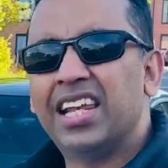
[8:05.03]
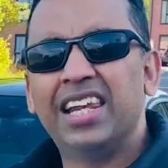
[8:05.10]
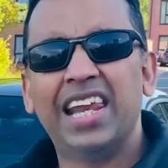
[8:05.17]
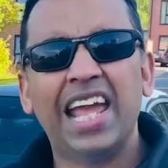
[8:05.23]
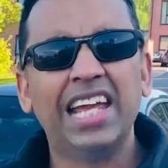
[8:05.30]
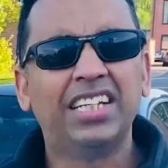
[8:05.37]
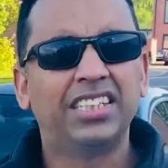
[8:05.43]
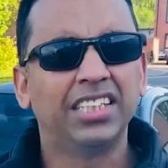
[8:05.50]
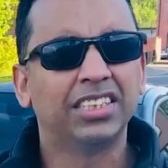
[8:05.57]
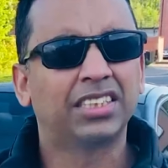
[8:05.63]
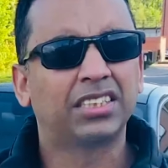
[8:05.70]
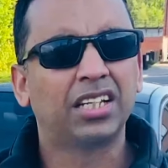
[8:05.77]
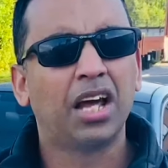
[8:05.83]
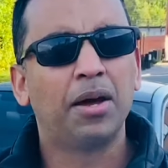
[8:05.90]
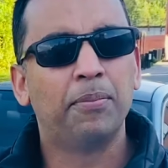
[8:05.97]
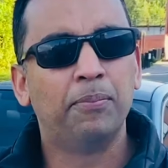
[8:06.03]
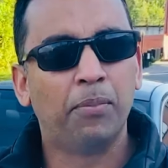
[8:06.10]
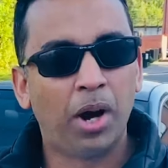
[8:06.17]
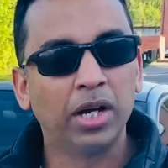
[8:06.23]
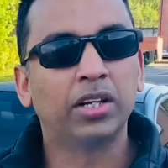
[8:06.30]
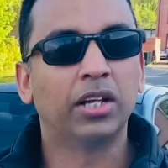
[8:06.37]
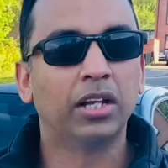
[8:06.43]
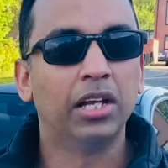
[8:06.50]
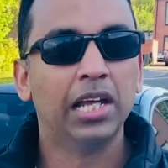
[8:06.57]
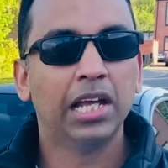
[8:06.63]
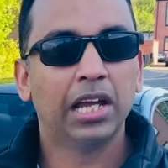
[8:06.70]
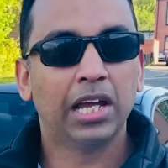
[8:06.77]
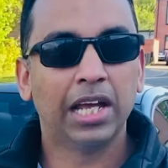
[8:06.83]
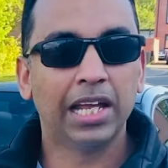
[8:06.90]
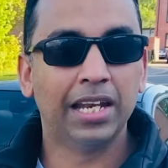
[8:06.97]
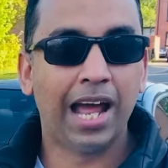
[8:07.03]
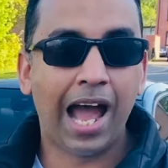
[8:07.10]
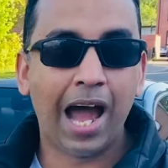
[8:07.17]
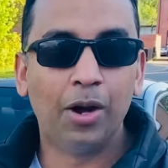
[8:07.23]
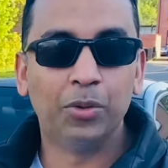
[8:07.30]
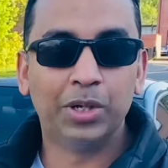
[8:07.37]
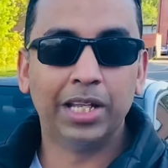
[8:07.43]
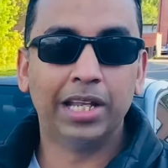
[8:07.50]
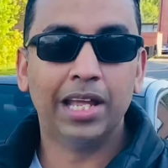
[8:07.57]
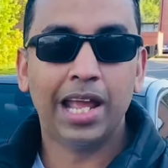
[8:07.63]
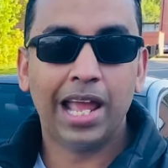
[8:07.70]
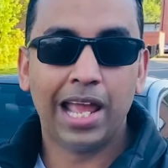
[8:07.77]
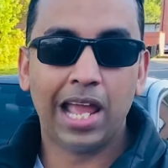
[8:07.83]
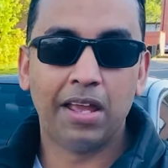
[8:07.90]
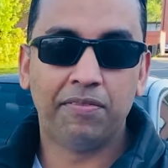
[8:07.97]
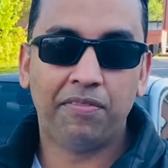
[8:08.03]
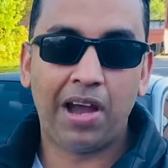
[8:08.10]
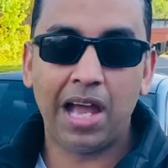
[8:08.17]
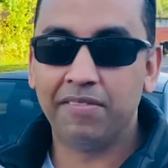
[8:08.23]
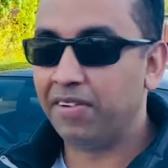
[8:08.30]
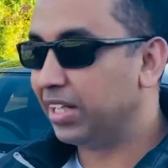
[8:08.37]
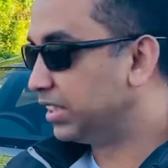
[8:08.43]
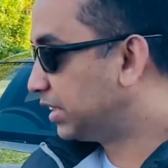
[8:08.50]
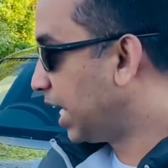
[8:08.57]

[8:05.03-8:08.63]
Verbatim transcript: latest model in Audi A5 and it's